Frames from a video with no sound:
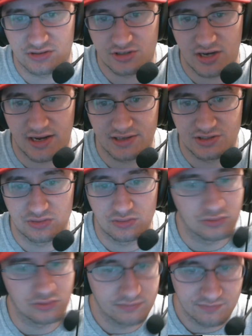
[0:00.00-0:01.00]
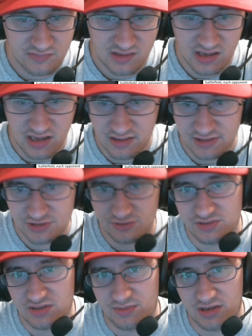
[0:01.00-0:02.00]
try to kind of like
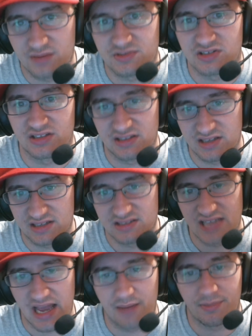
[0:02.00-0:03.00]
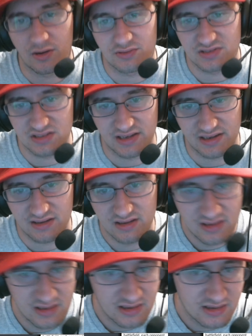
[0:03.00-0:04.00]
screw something up so they like tap out to like
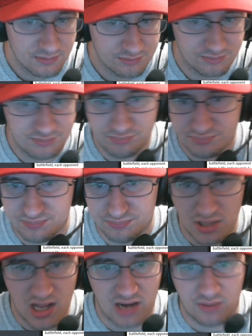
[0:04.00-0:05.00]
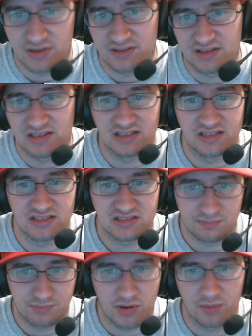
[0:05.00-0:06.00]
block one of these,
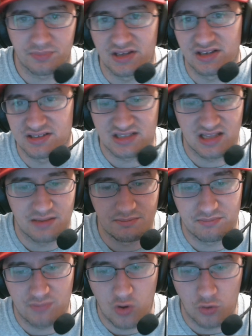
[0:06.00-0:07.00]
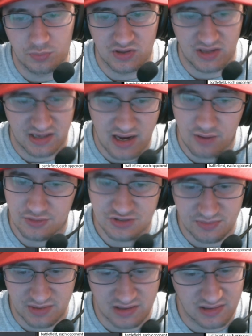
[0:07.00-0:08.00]
pump this, and then hope to like counter
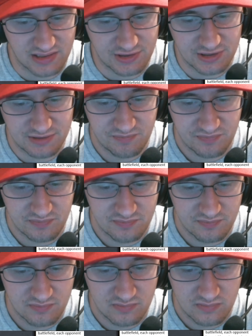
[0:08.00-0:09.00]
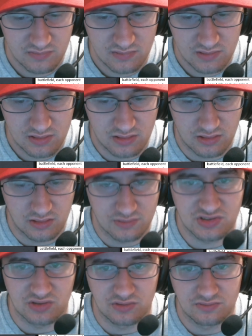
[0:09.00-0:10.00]
something later.
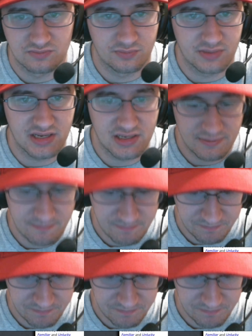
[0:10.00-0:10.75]
So we get in,